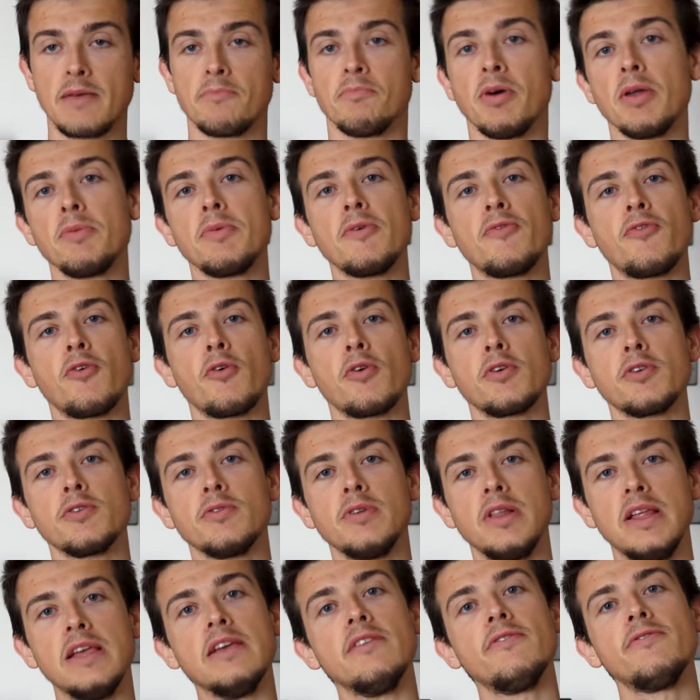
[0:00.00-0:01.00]
But before
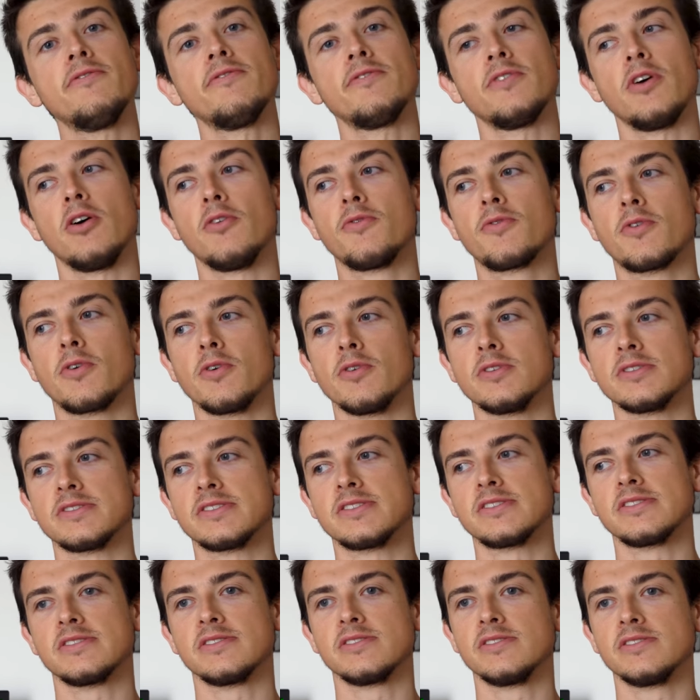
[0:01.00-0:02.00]
you leave, of
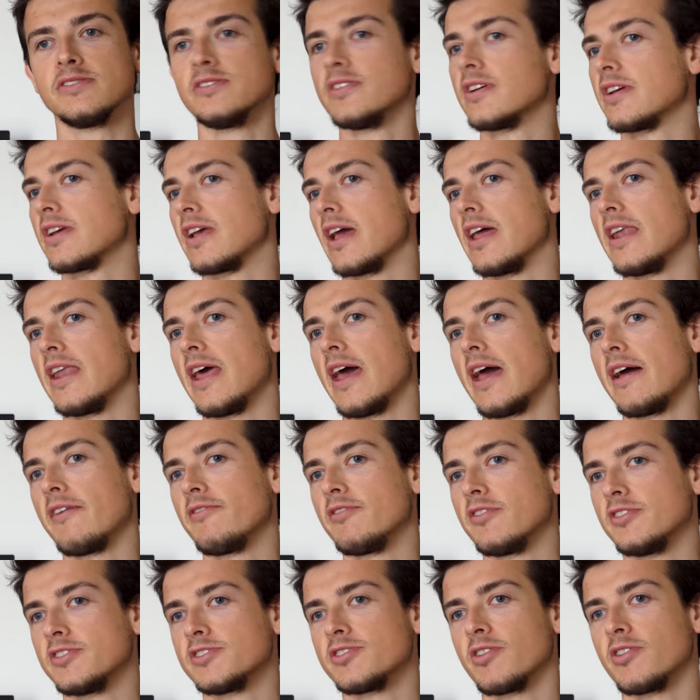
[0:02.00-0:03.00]
course, you can
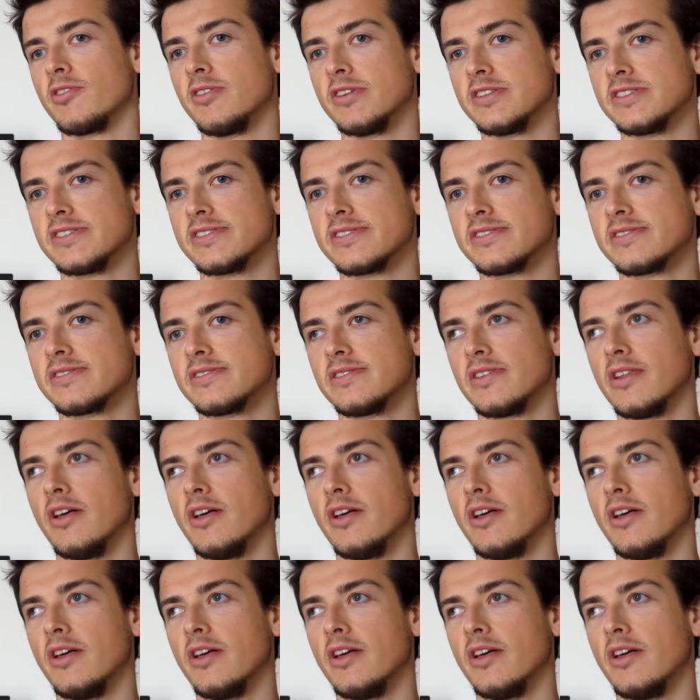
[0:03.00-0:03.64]
have a choice.